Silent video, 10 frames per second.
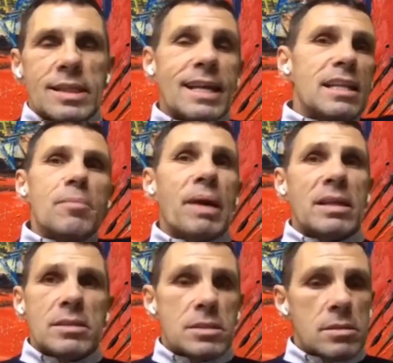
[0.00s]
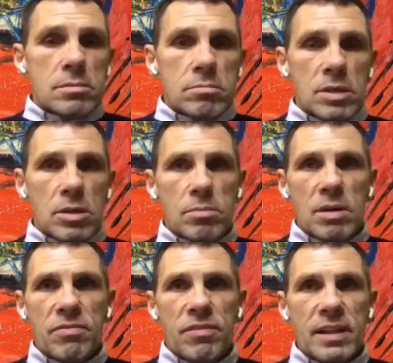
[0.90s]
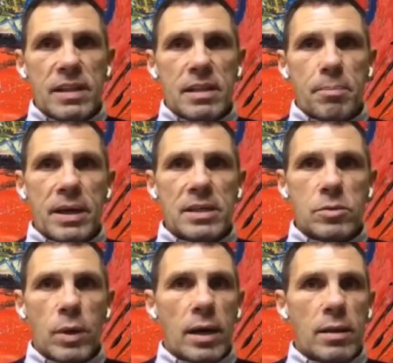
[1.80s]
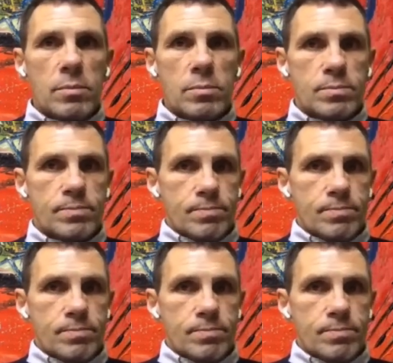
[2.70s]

Then it depends. Midfield, it depends what